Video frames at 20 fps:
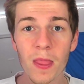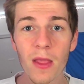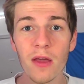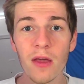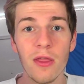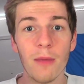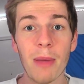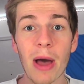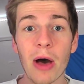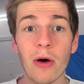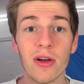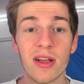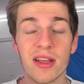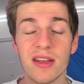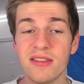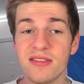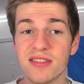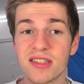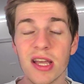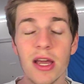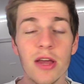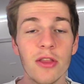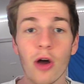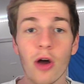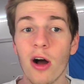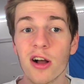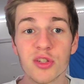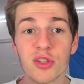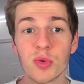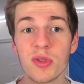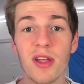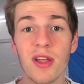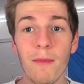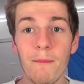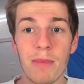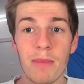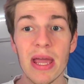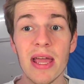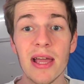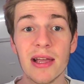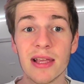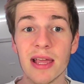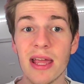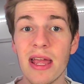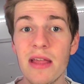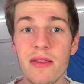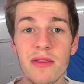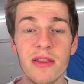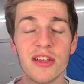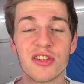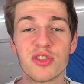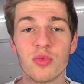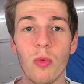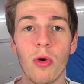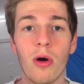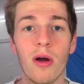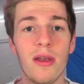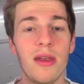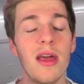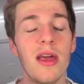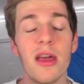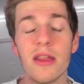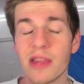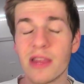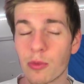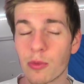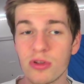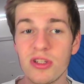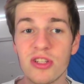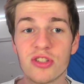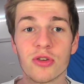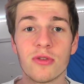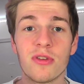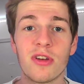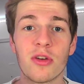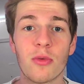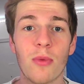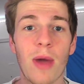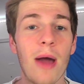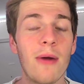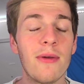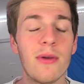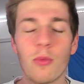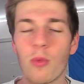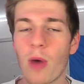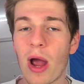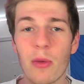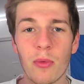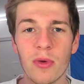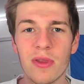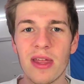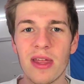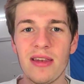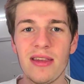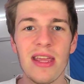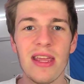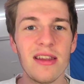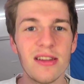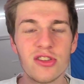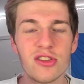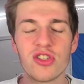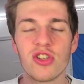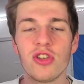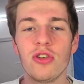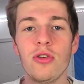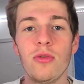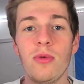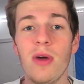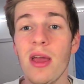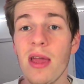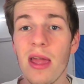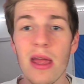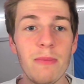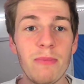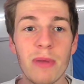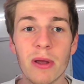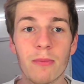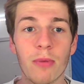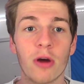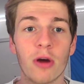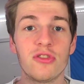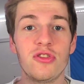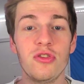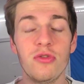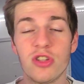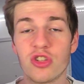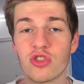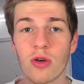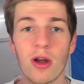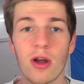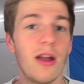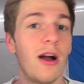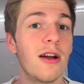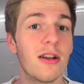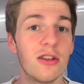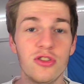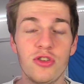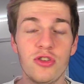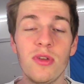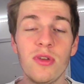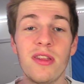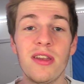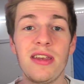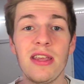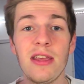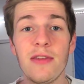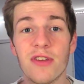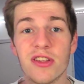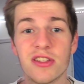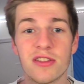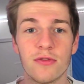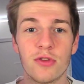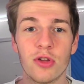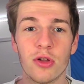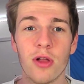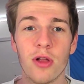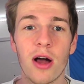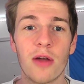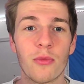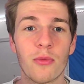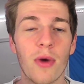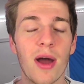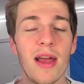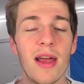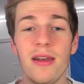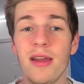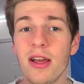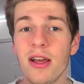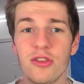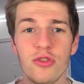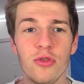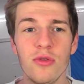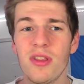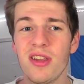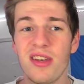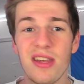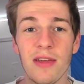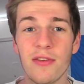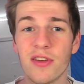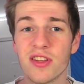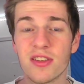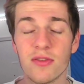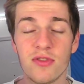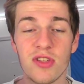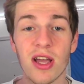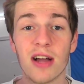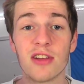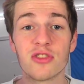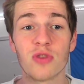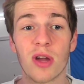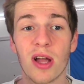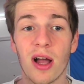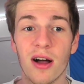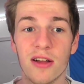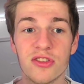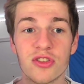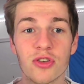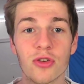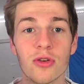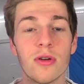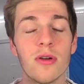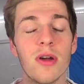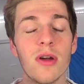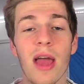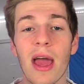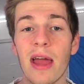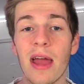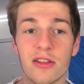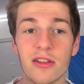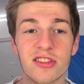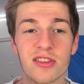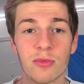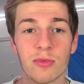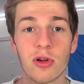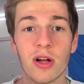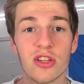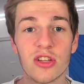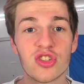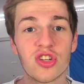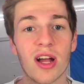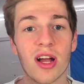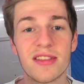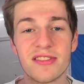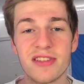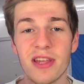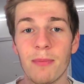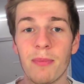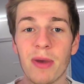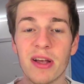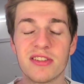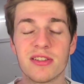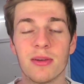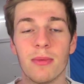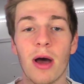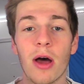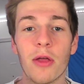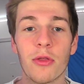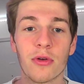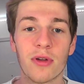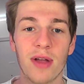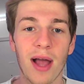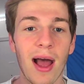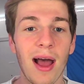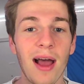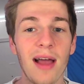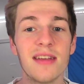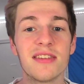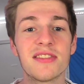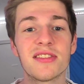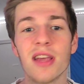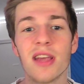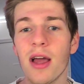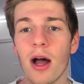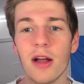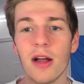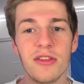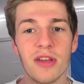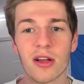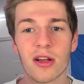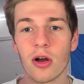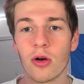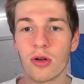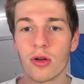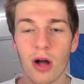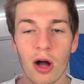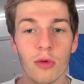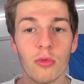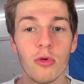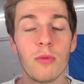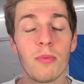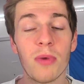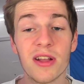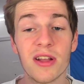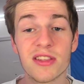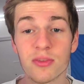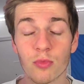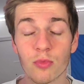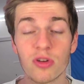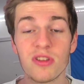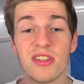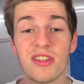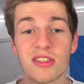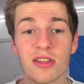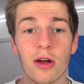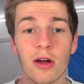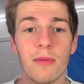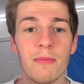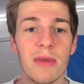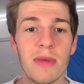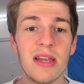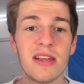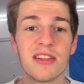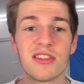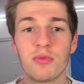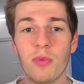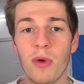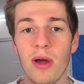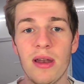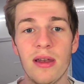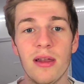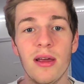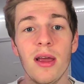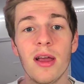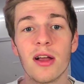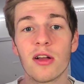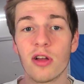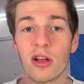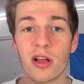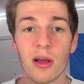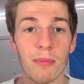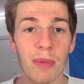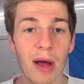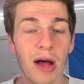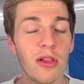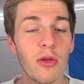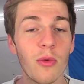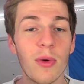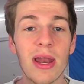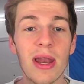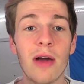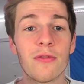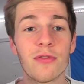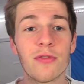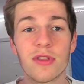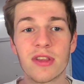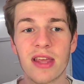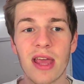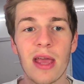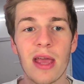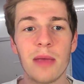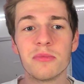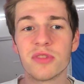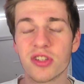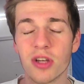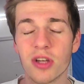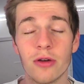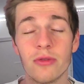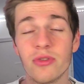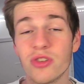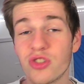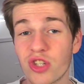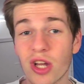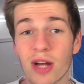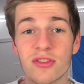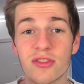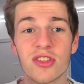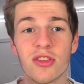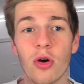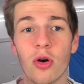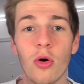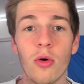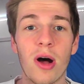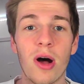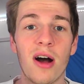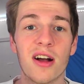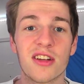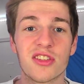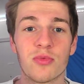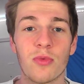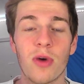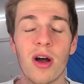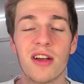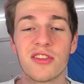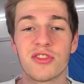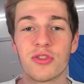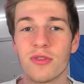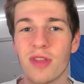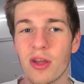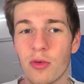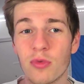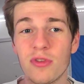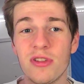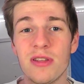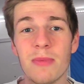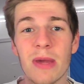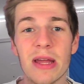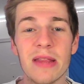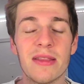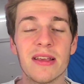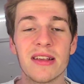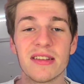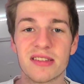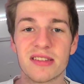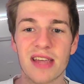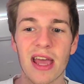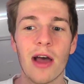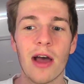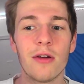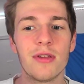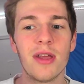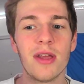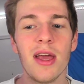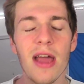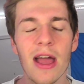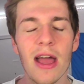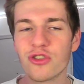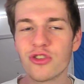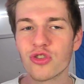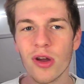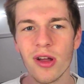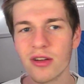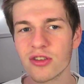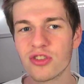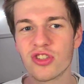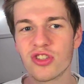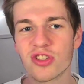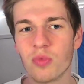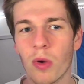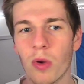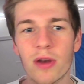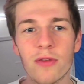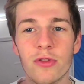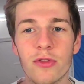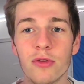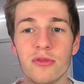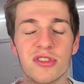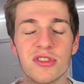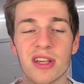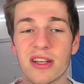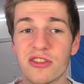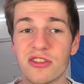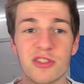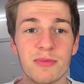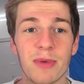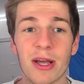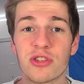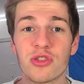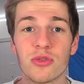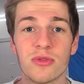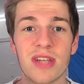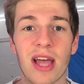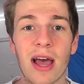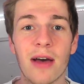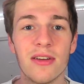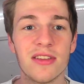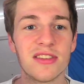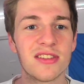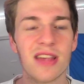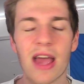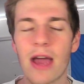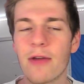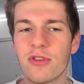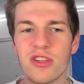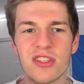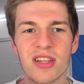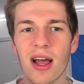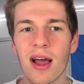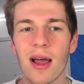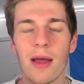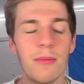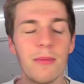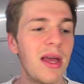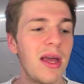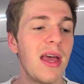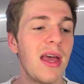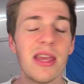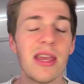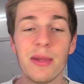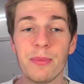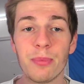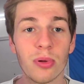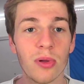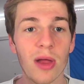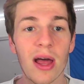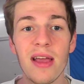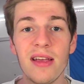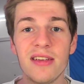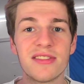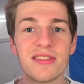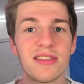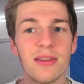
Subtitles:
the Pelicans. The Hawks went down big in this one. They really turned it around right when they needed to, in big part due to Trae Young, due to the defense of DeLon Wright, due to the defense of DeAndre Hunter, and some clutch shots hit by some other guys. Onyeka Okongwu played some really solid minutes when Clint Capela went out for the game, so shout to the whole Hawks roster. They really made things count. And Trae Young's just one of those like special talents. Every time he plays,